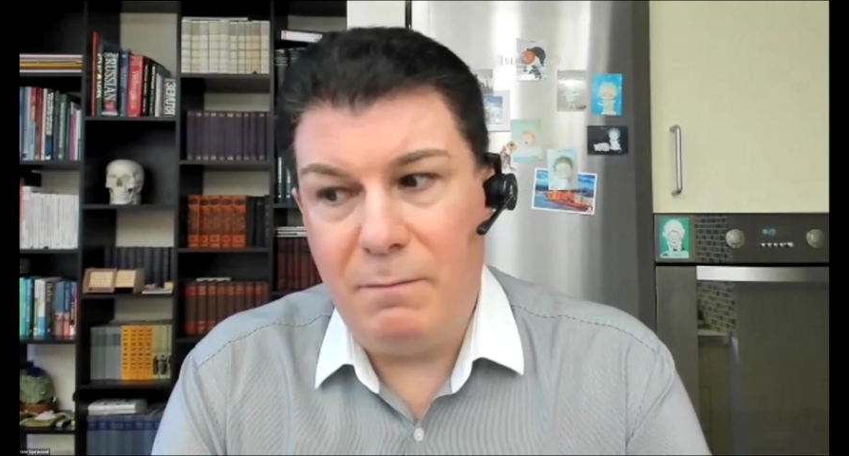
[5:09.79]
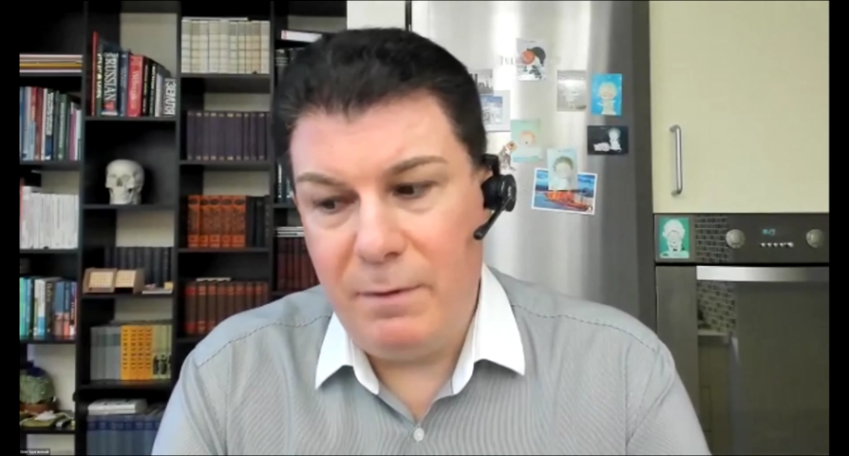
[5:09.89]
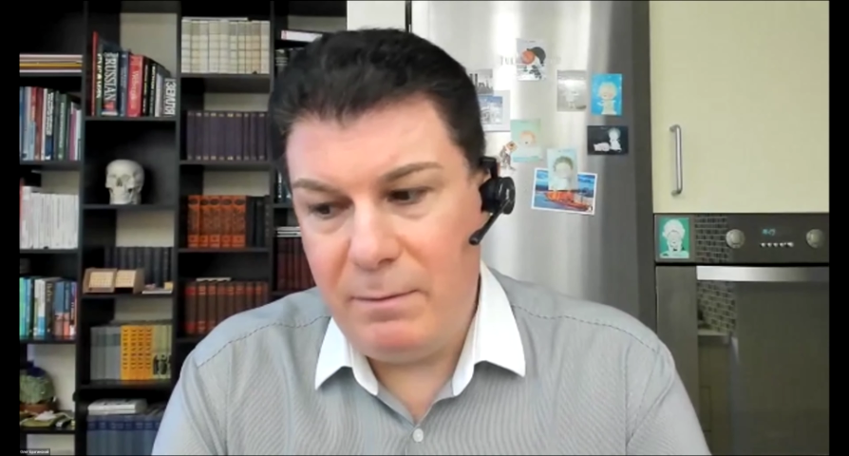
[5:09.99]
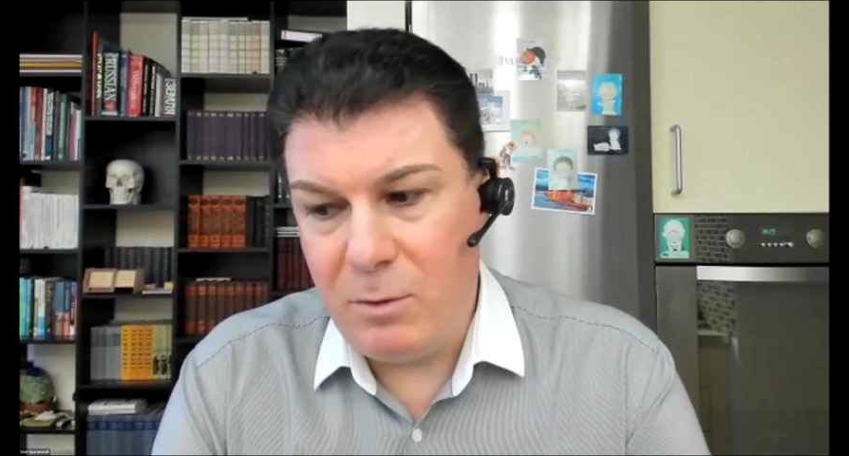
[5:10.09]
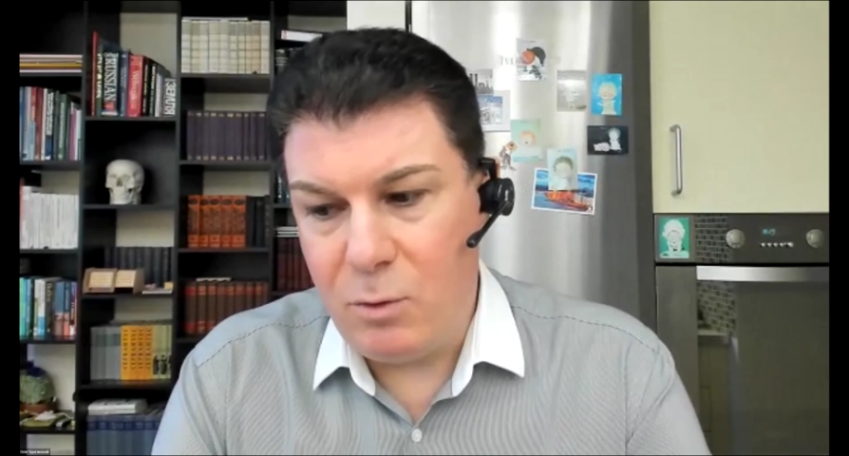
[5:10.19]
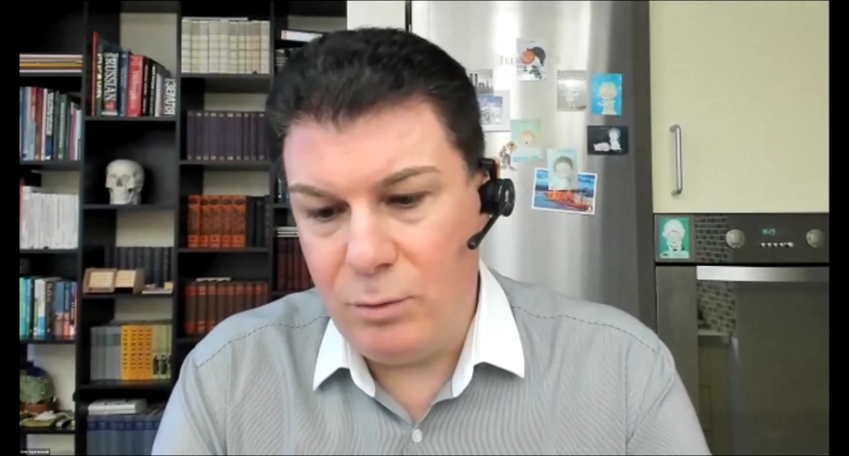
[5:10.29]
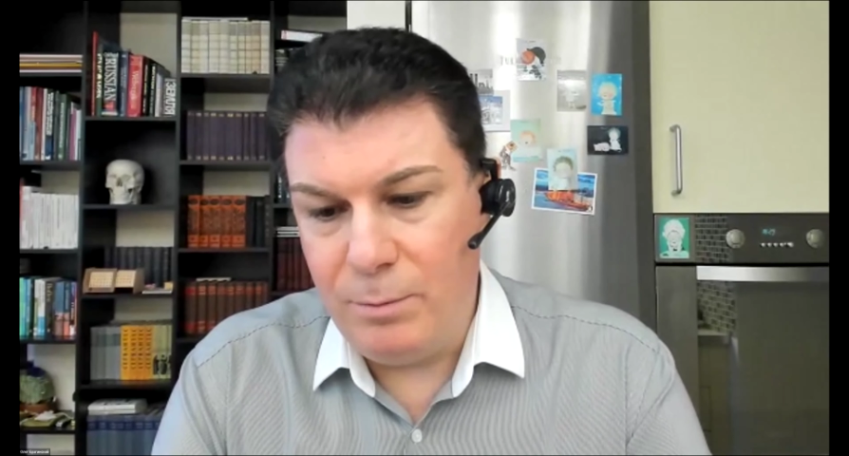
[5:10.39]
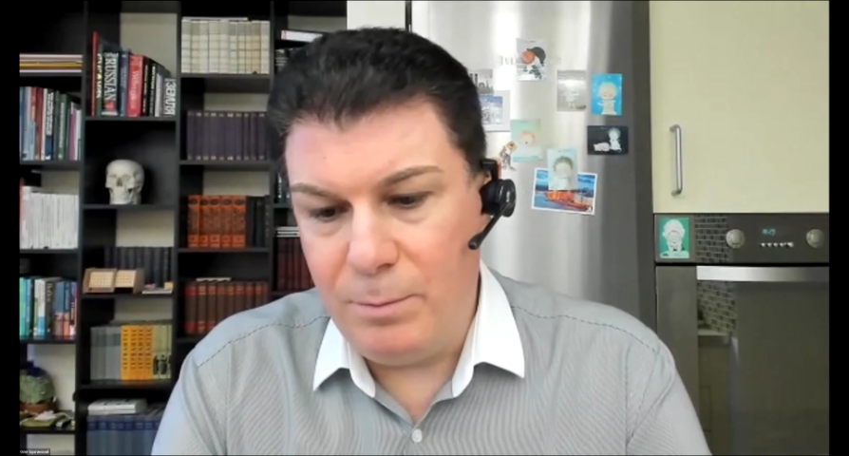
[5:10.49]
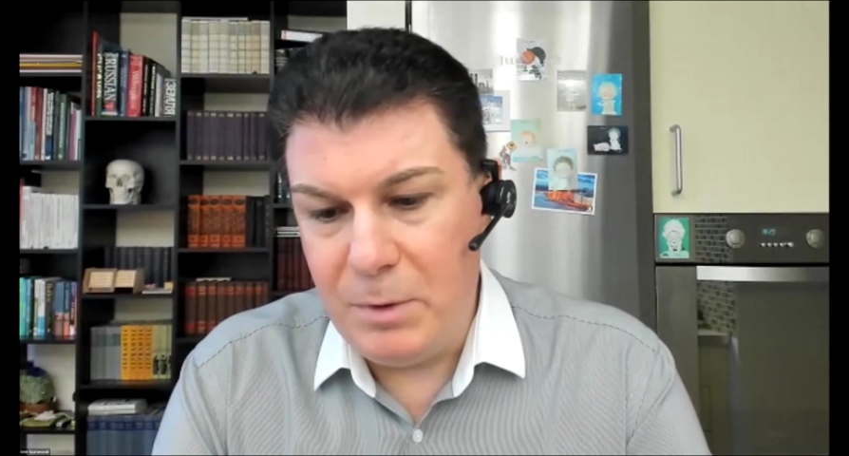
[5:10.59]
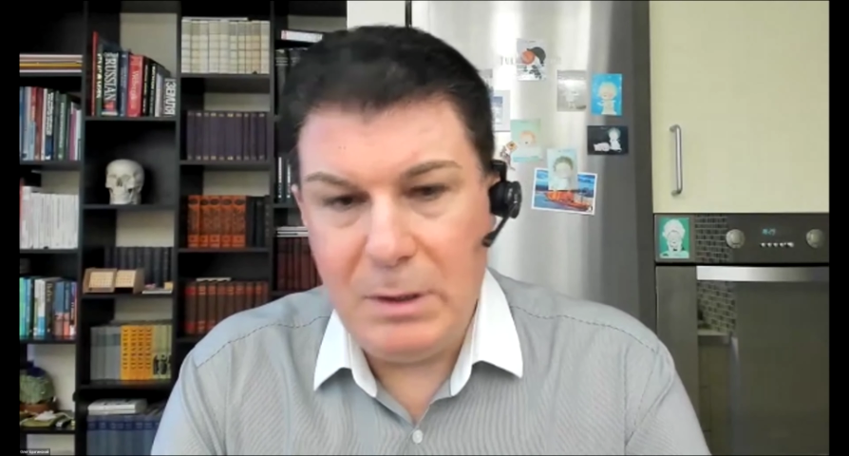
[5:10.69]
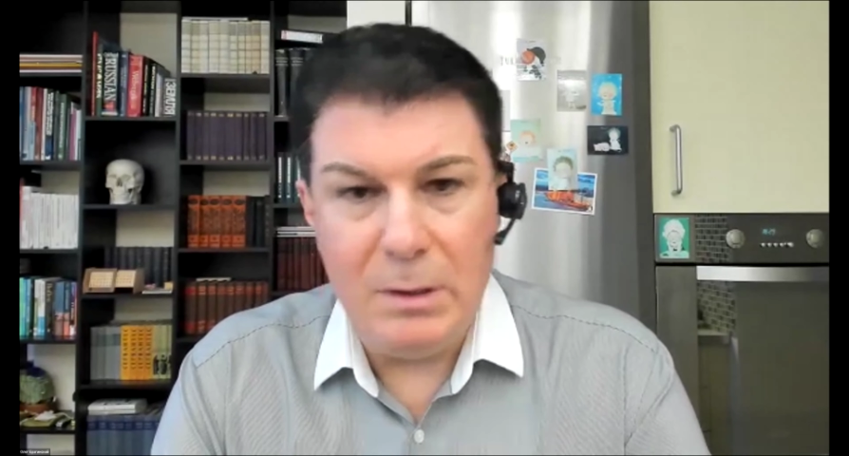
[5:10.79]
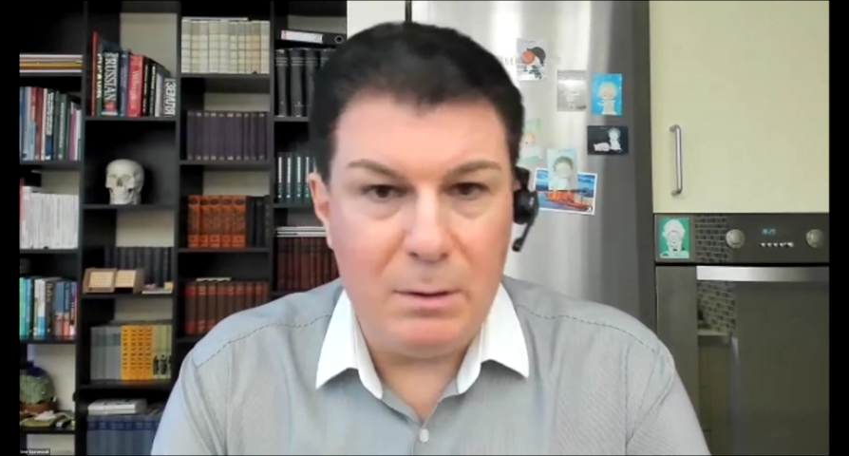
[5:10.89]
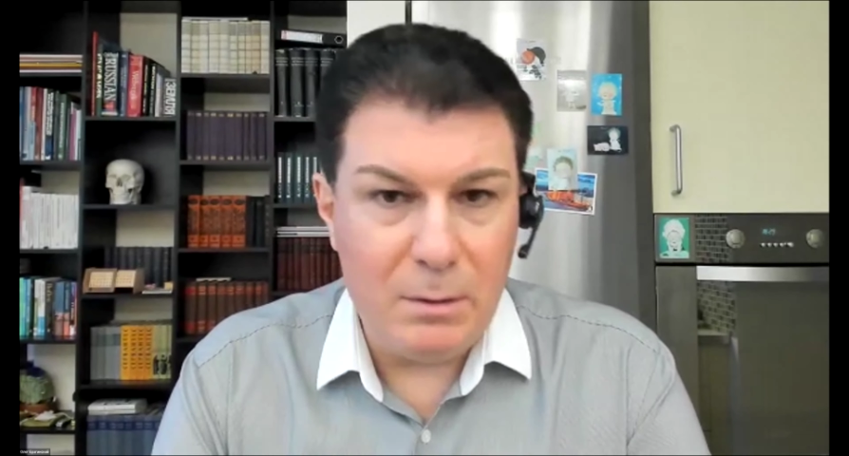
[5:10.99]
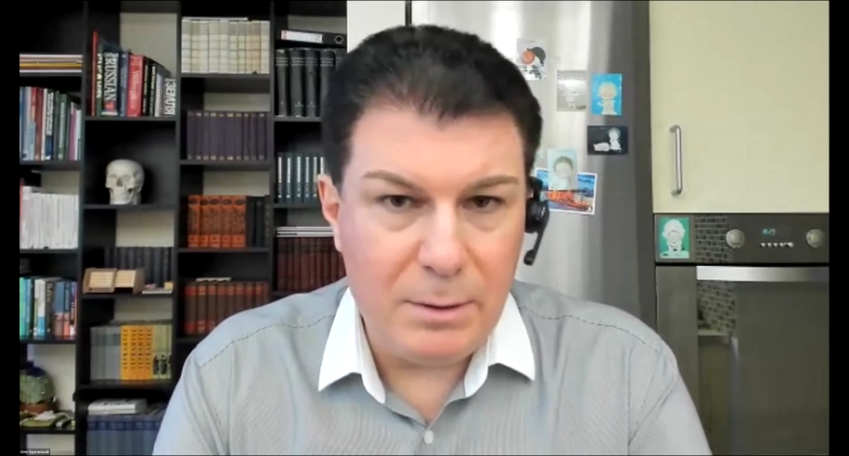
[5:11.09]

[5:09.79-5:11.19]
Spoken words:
we could be